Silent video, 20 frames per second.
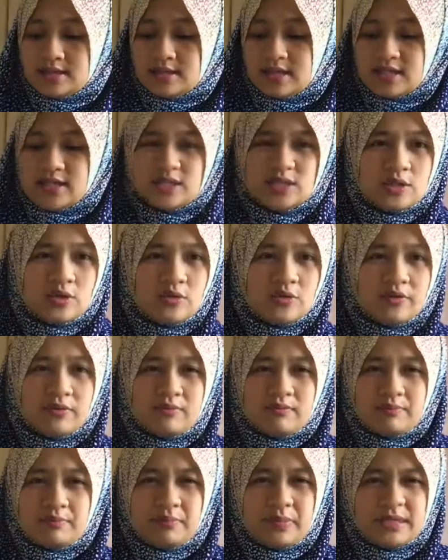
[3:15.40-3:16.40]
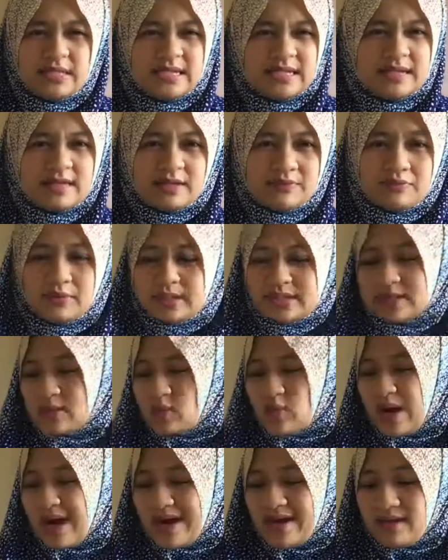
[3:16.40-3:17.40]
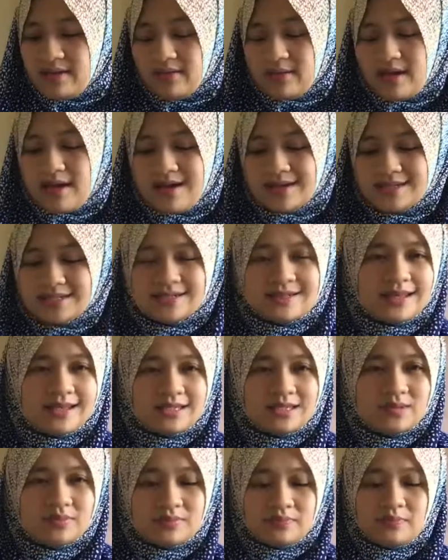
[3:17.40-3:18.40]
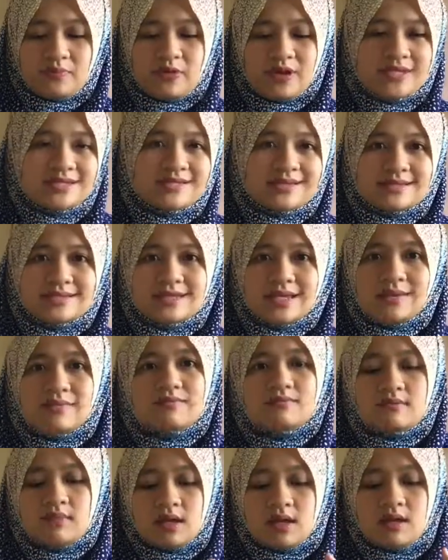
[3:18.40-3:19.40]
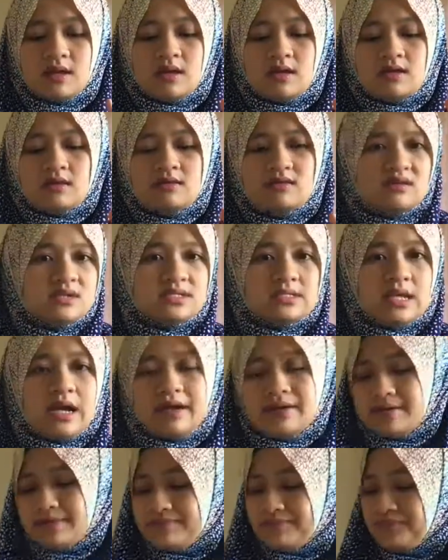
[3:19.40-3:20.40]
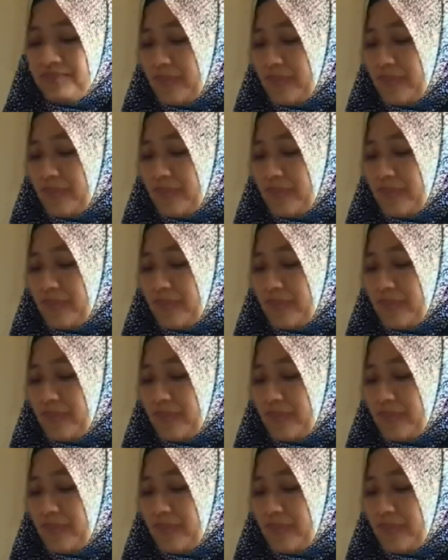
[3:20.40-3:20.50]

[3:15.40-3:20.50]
there's no particular reason why I just like to press the seam to the side